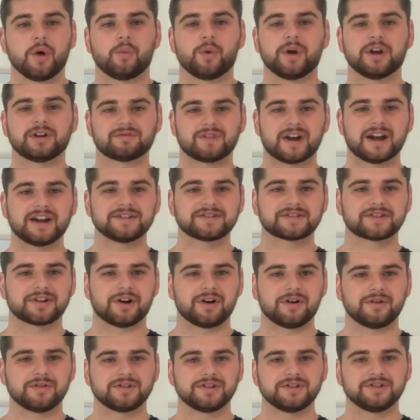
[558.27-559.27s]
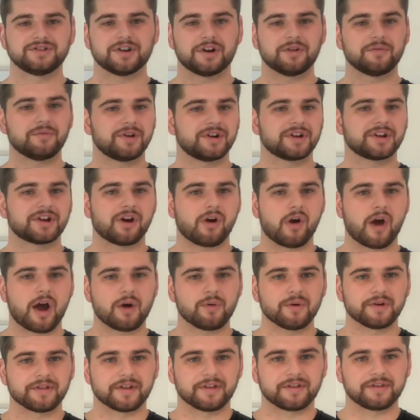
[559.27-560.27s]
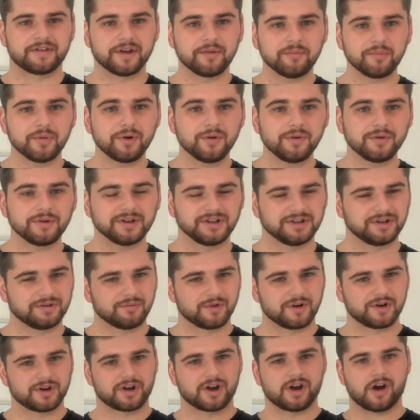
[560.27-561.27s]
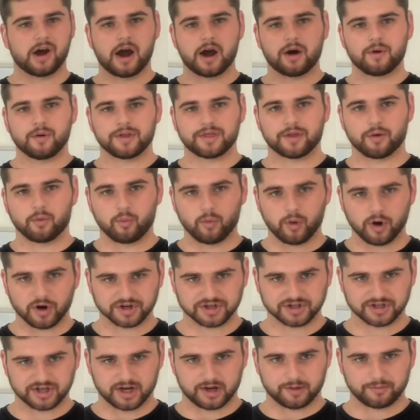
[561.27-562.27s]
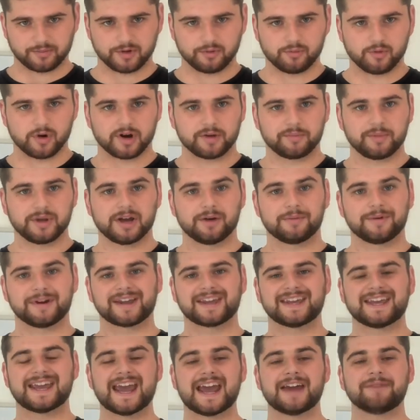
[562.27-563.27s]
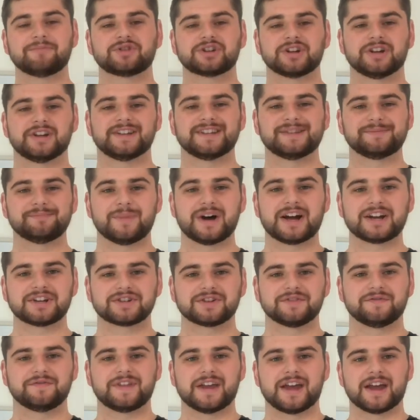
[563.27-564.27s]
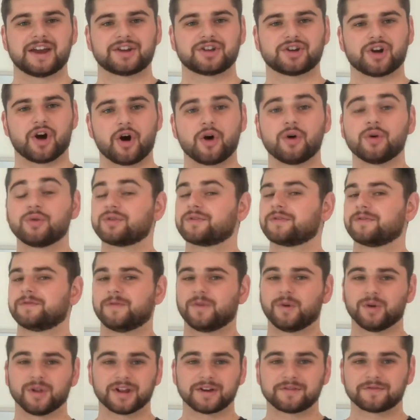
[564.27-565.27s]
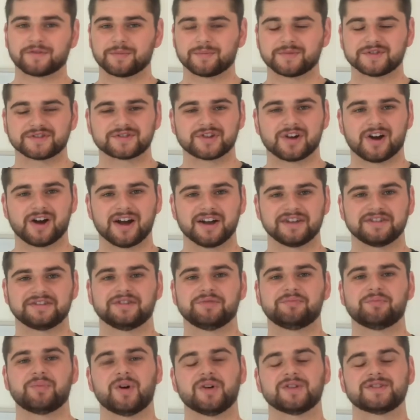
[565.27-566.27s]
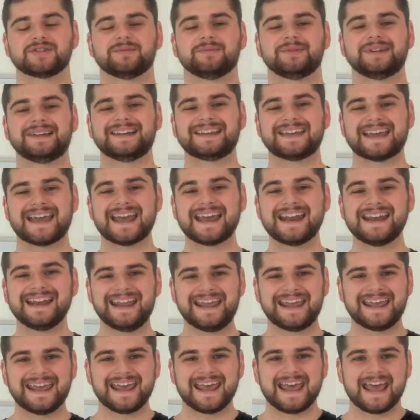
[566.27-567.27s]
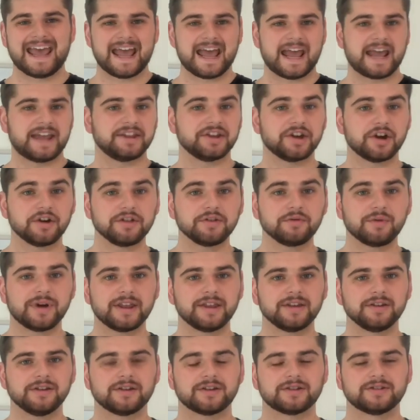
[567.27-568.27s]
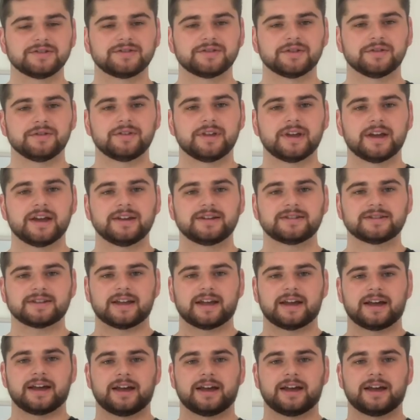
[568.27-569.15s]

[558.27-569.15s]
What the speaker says: when it rains gold, you don't want to go out with a thimble, you want to go out with a washtub. You want to be able to capture as much of that gold falling from the sky as you possibly can. And the only way that you can do that